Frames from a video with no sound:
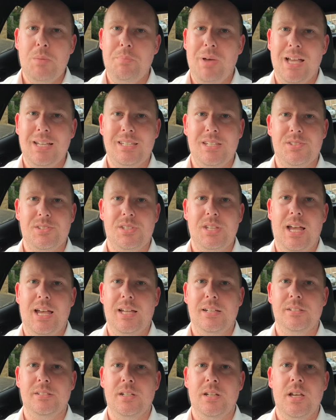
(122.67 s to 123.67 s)

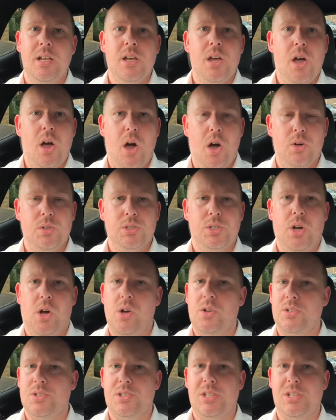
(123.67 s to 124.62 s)
Pakistan, Hong Kong,